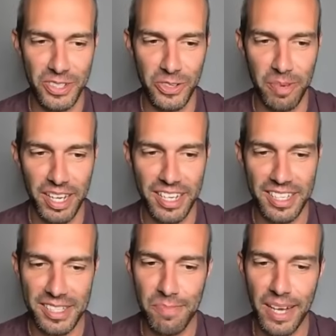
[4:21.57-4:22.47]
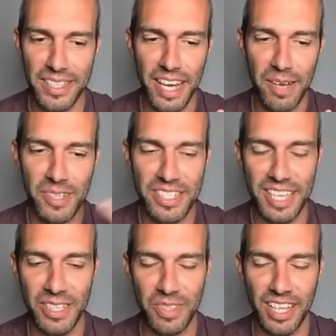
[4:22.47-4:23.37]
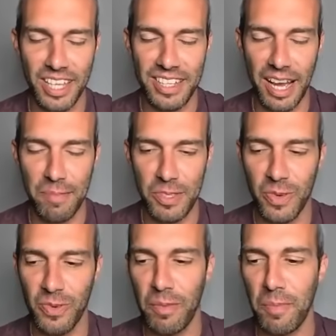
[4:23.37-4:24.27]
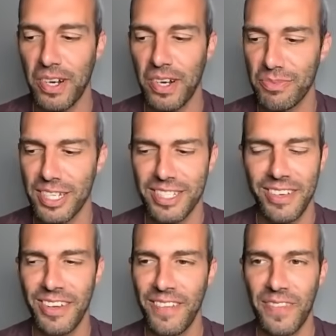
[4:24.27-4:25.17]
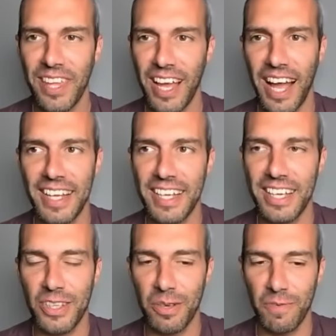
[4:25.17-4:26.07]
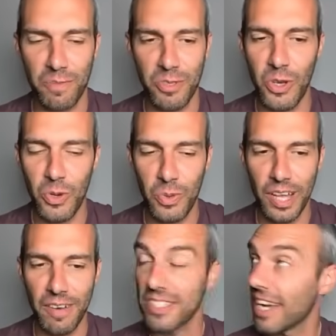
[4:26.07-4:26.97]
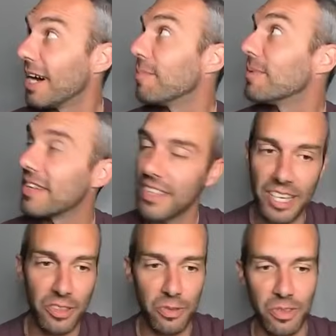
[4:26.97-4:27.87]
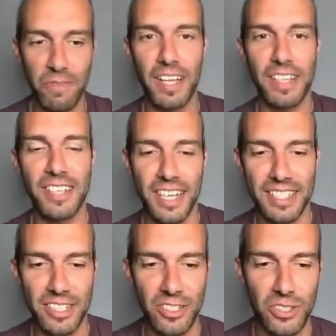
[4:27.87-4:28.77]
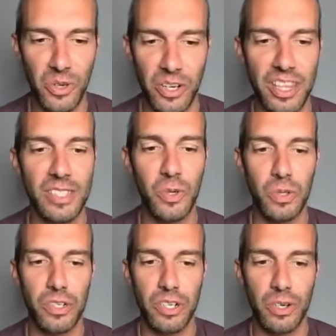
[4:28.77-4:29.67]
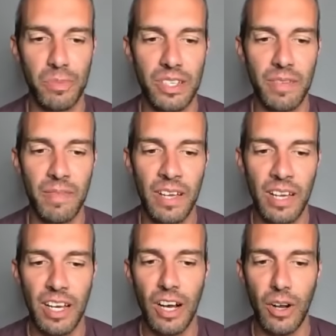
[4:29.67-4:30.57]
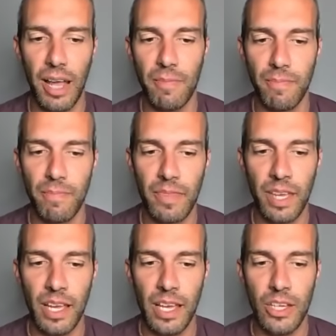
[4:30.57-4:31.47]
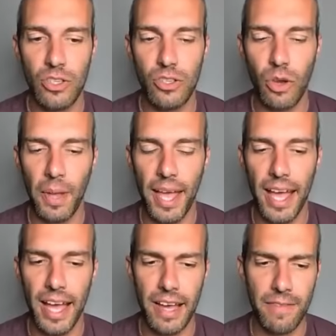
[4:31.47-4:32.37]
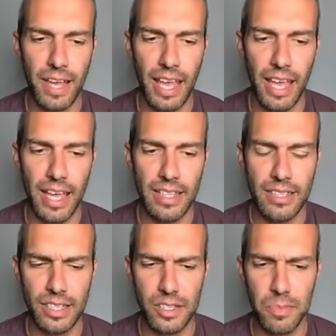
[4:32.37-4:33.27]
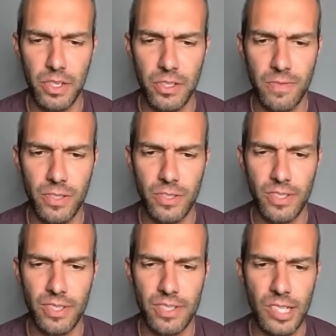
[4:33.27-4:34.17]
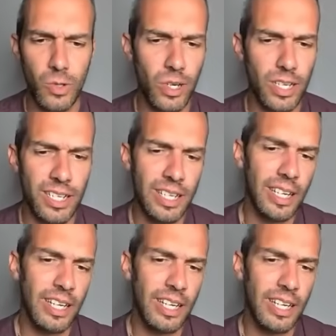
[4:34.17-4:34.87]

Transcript: doing my kids' bedtime because that's what happens when we're at my parents' place. I can hear them from 2 levels up, like through the vents. I guess that's just sort of these older homes. Okay, so we have a Dunsparce versus Scizor,